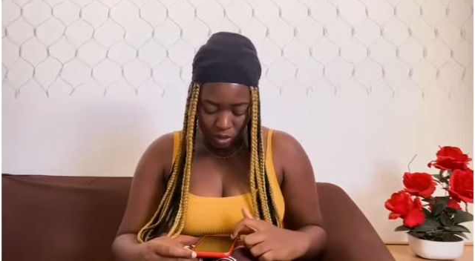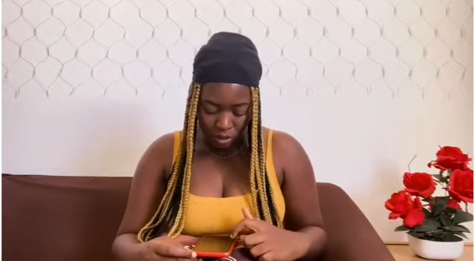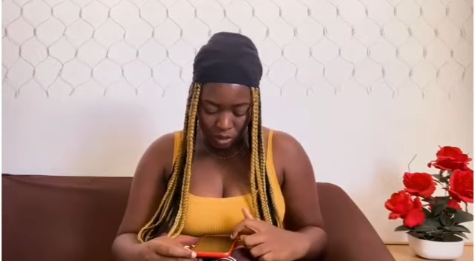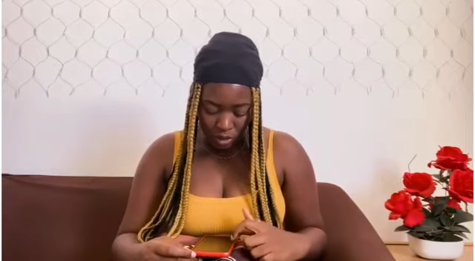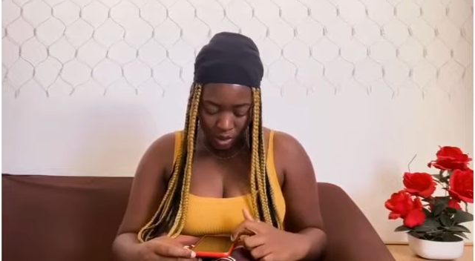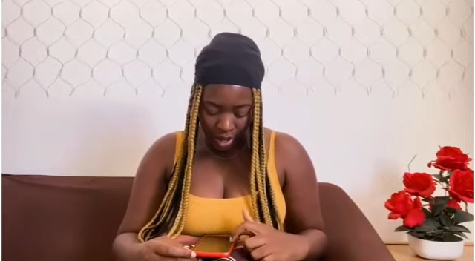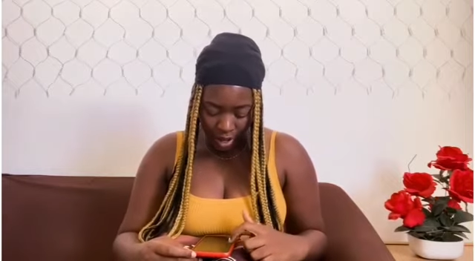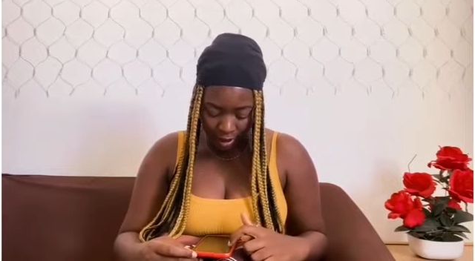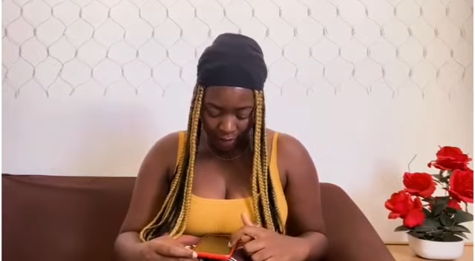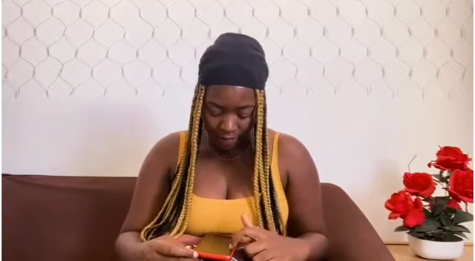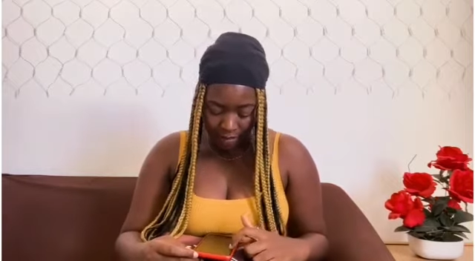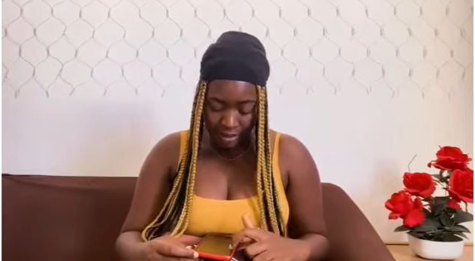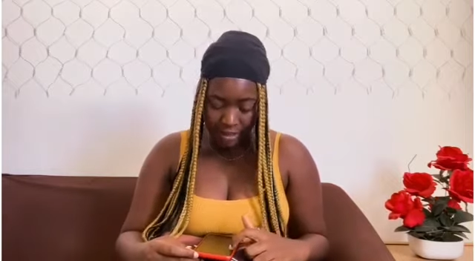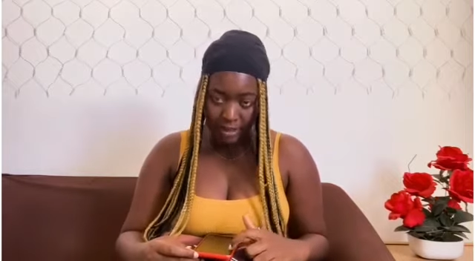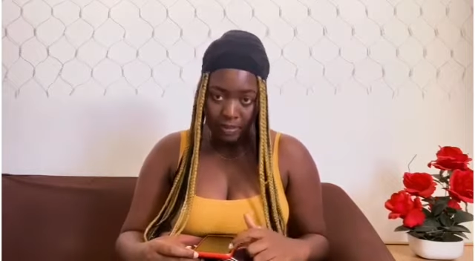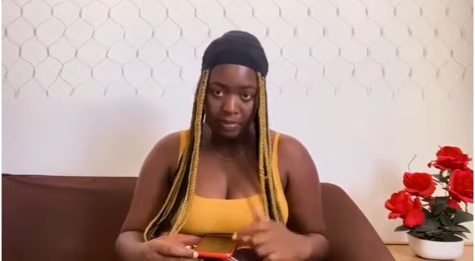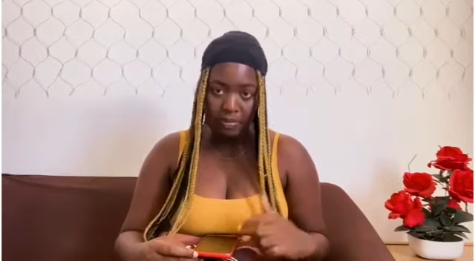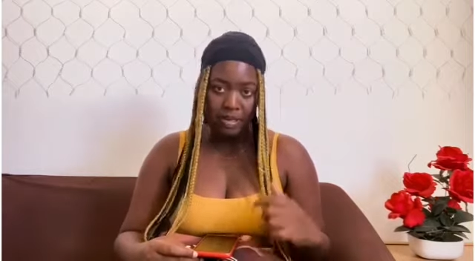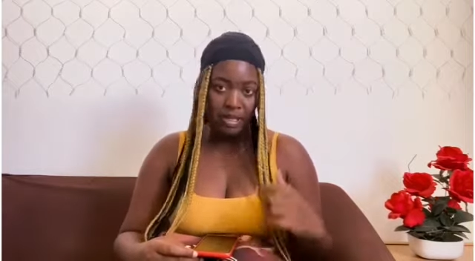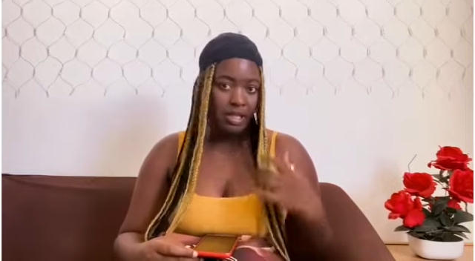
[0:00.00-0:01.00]
do you have
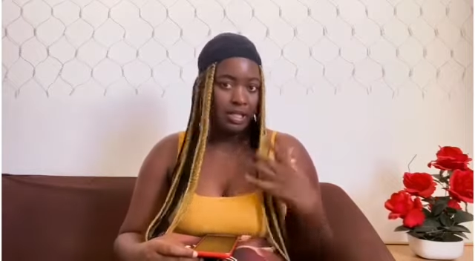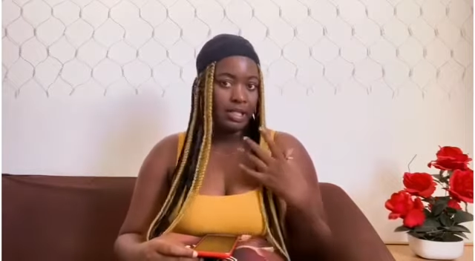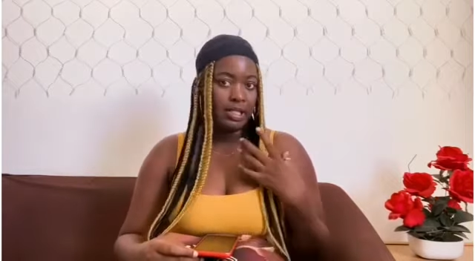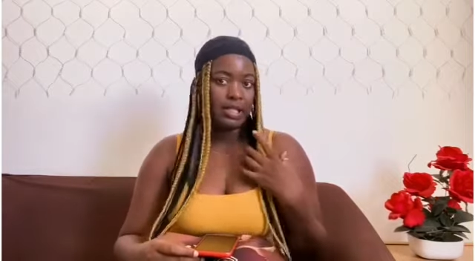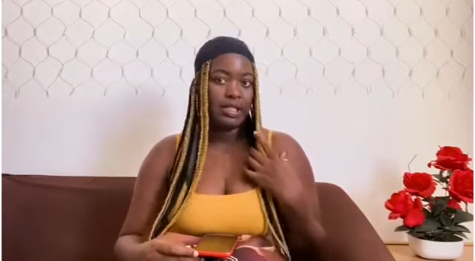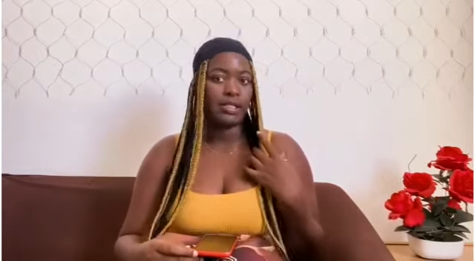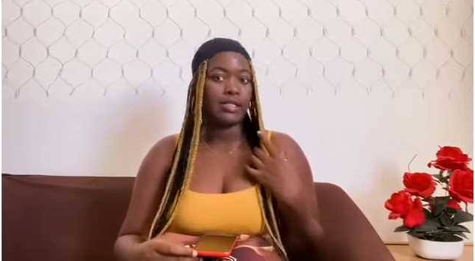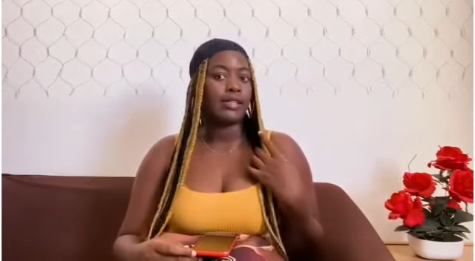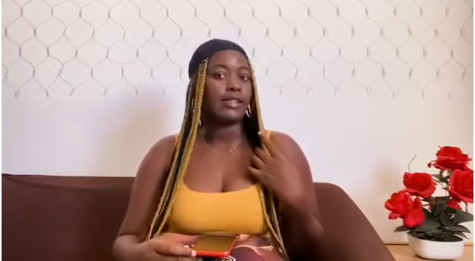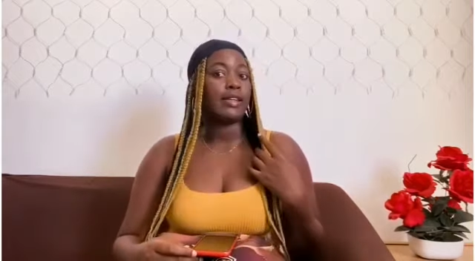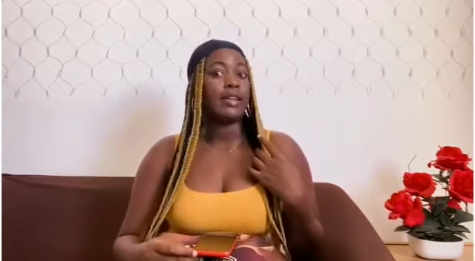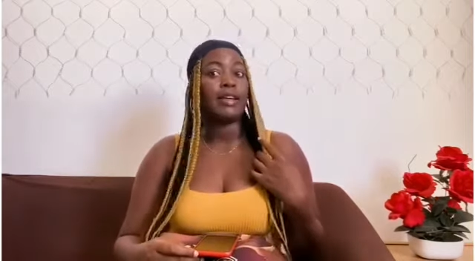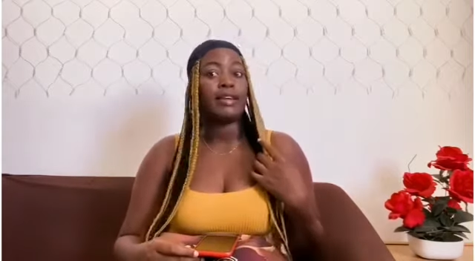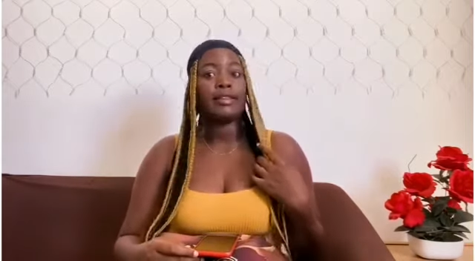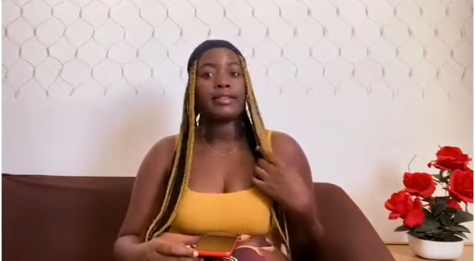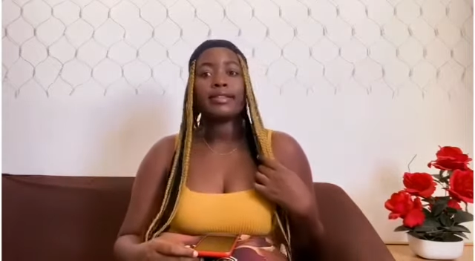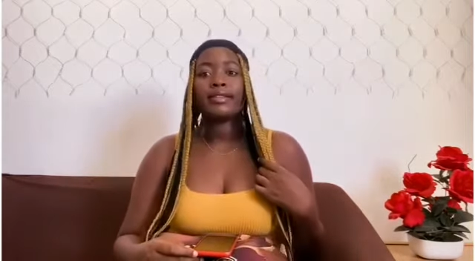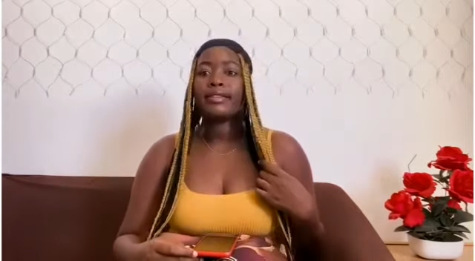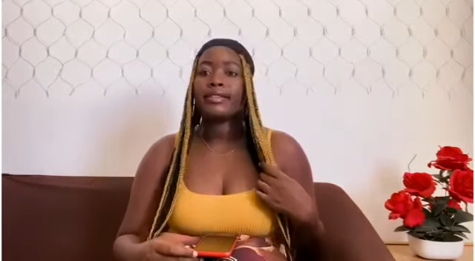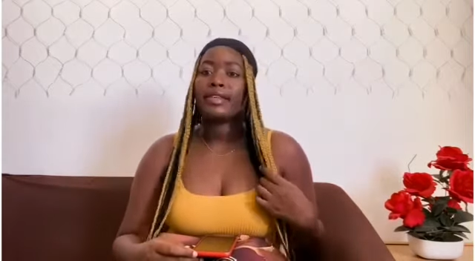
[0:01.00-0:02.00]
siblings?
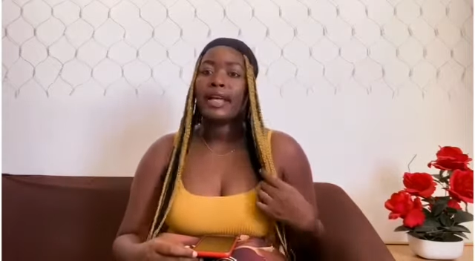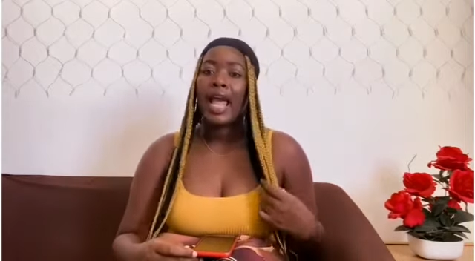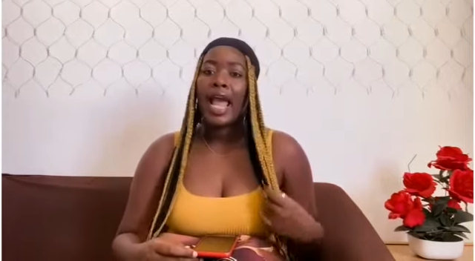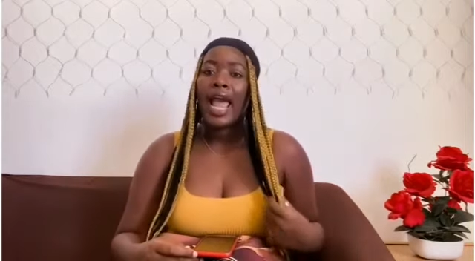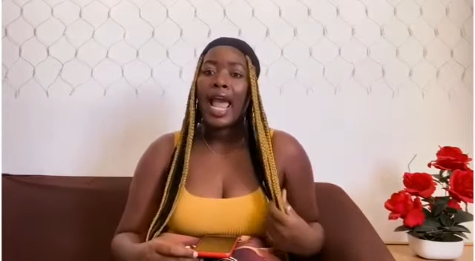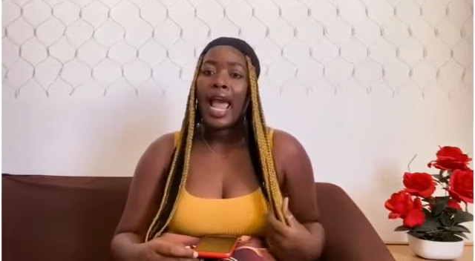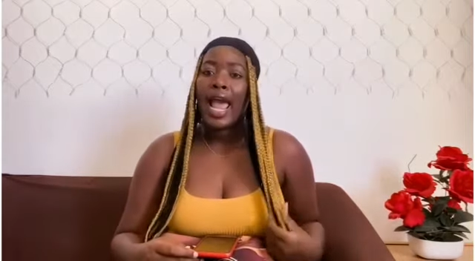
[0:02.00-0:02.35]
Yes,